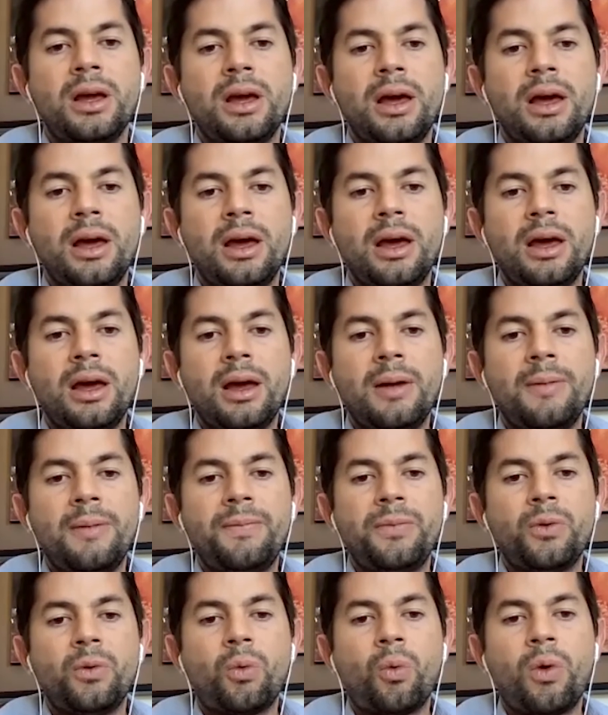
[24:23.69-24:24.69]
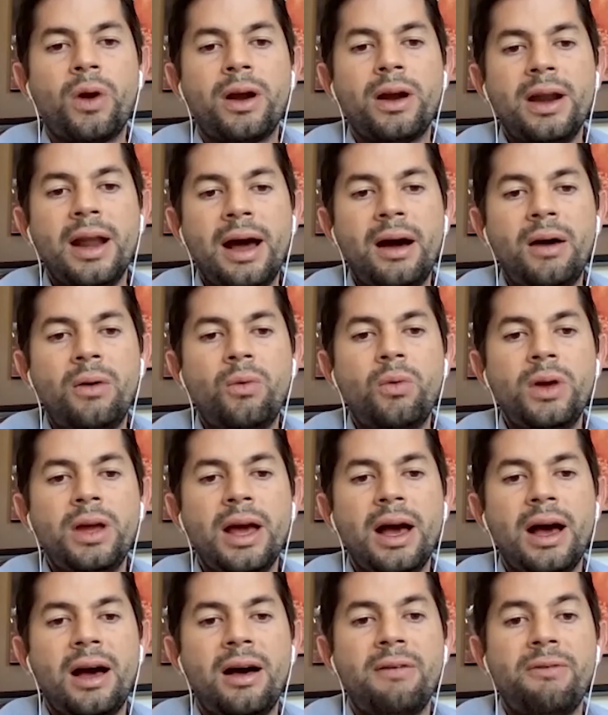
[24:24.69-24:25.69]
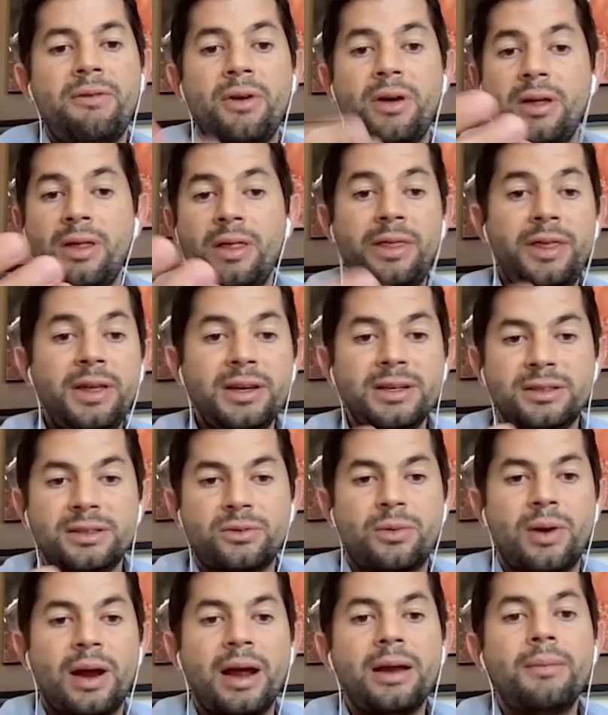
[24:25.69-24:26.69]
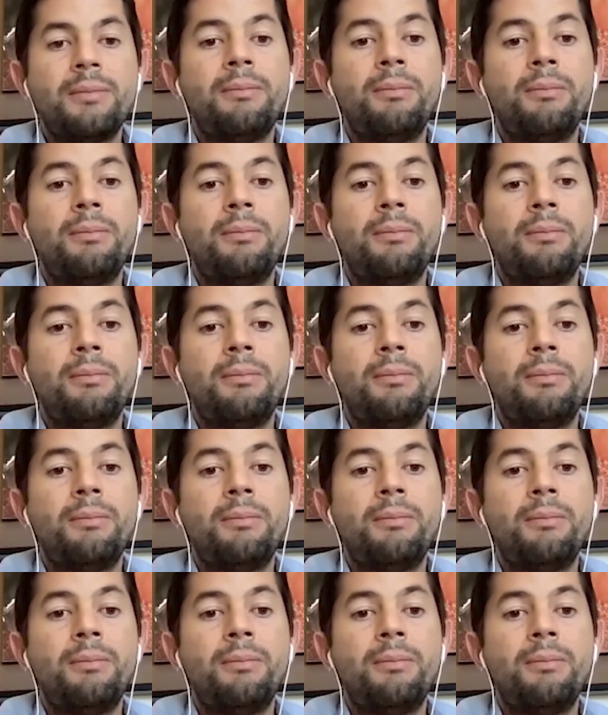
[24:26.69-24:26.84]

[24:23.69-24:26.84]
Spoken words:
where now we have this, right?